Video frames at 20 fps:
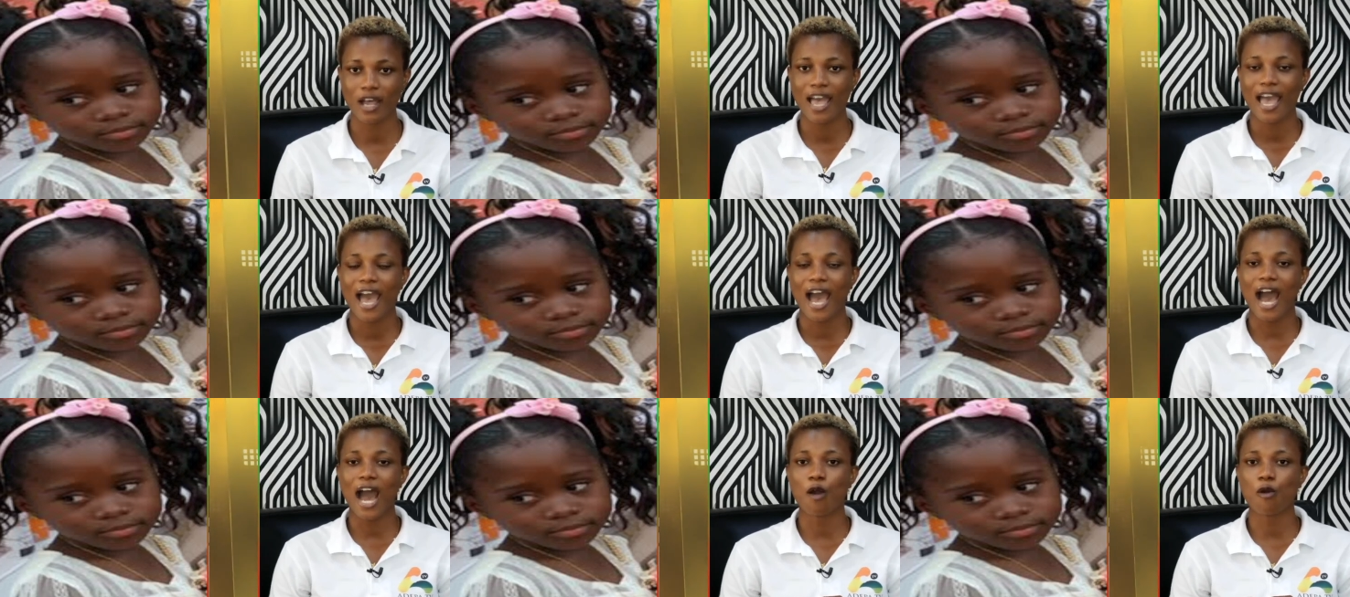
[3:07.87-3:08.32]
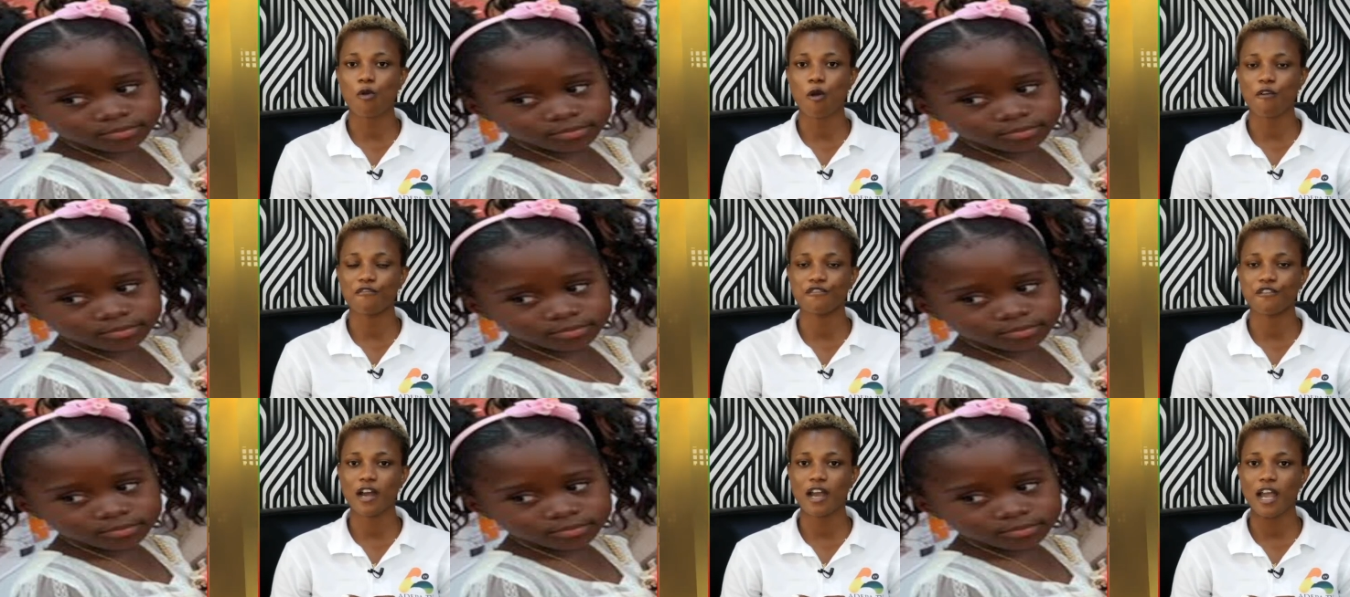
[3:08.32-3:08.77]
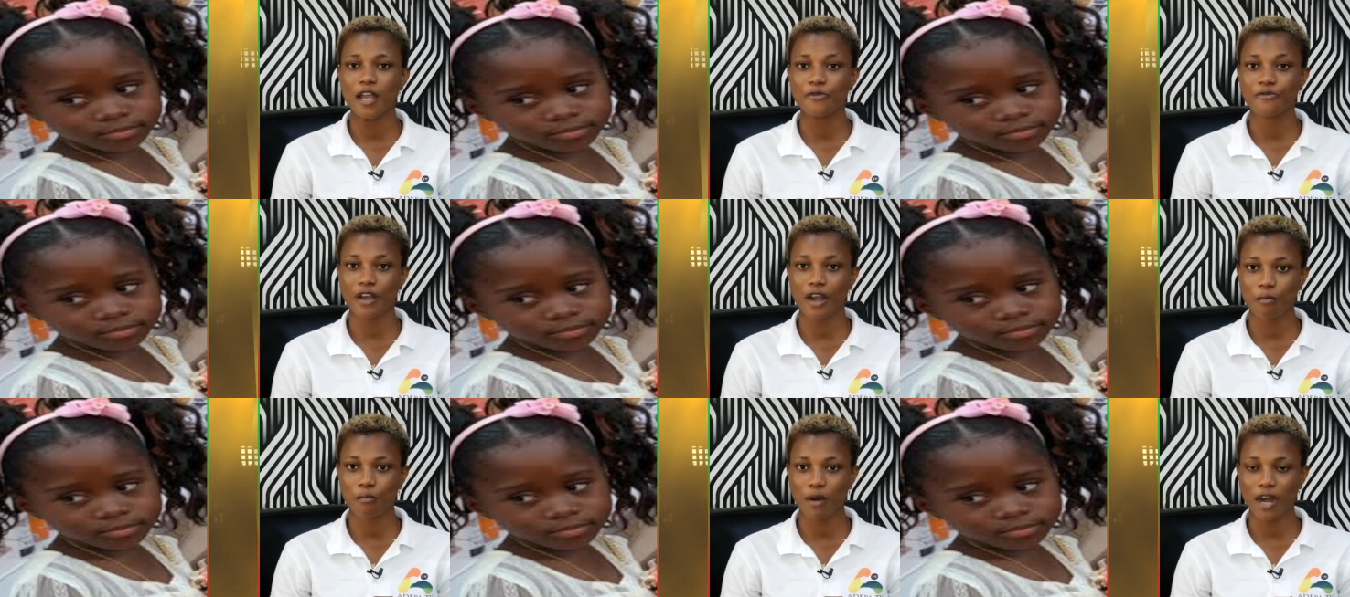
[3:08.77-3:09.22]
Speaker 1: uncle for a
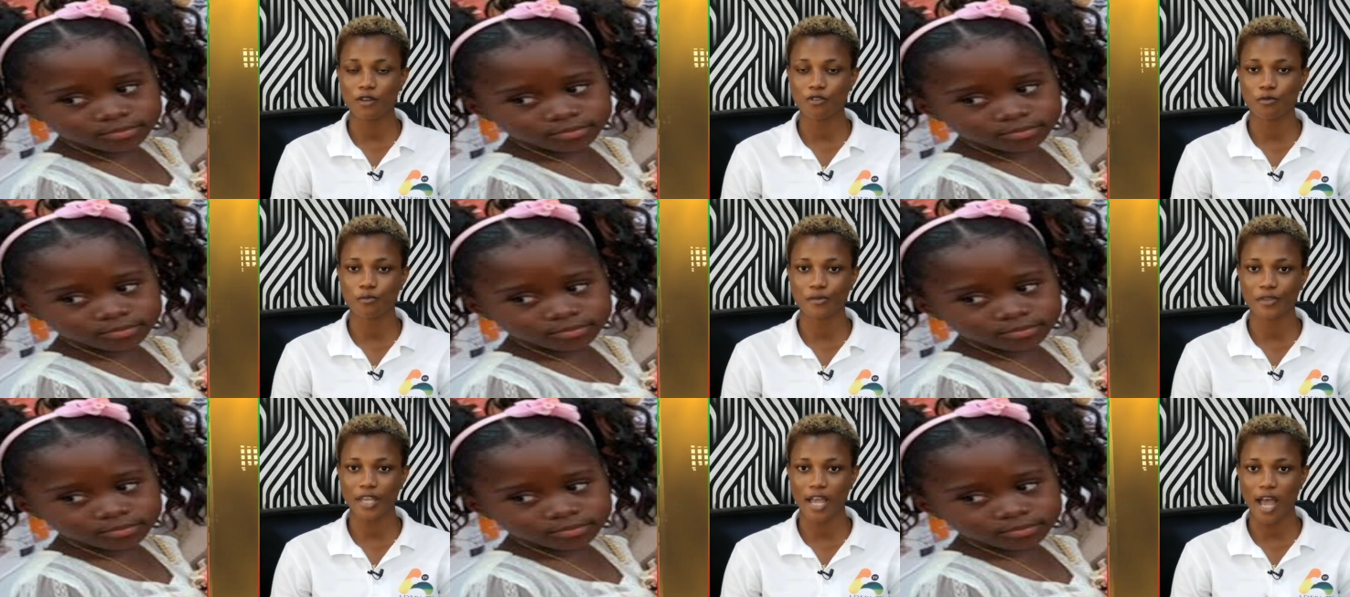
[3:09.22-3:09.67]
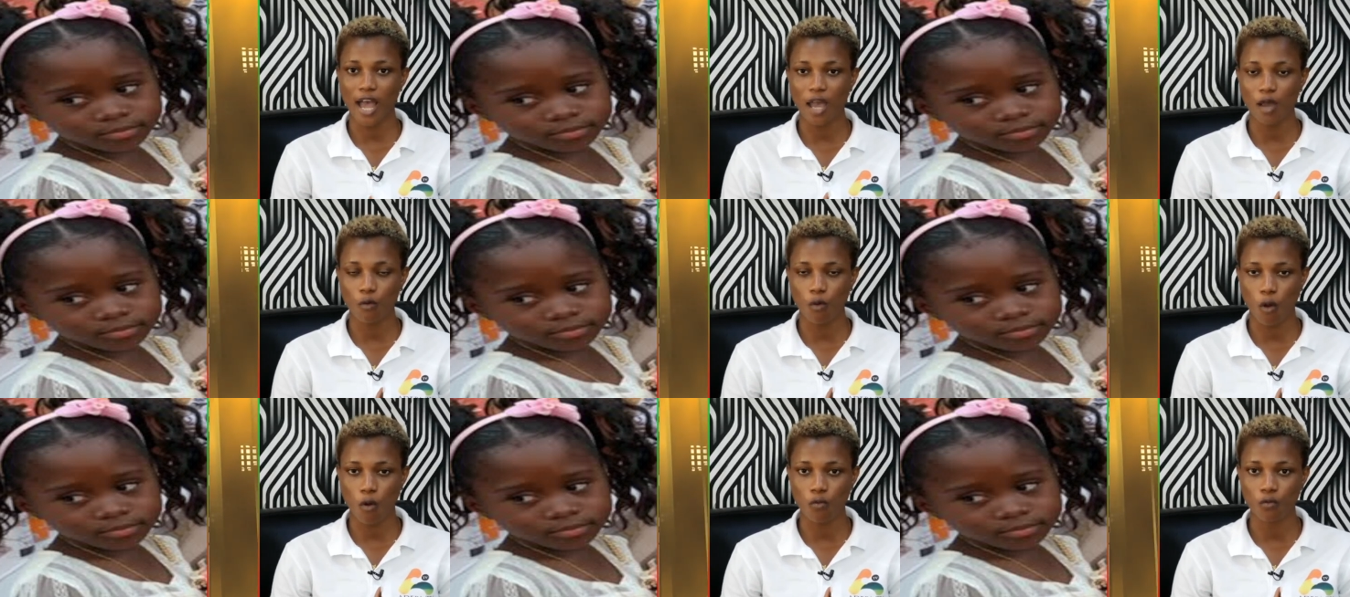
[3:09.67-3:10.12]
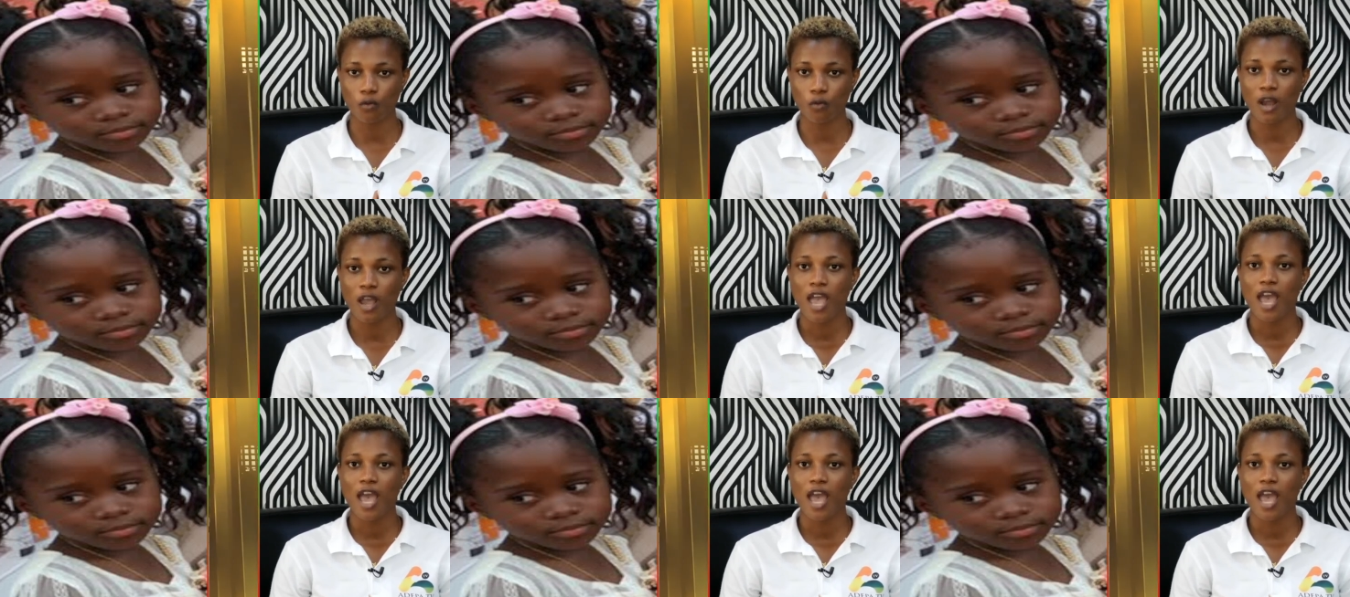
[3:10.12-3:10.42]
trouble Adobea a woman.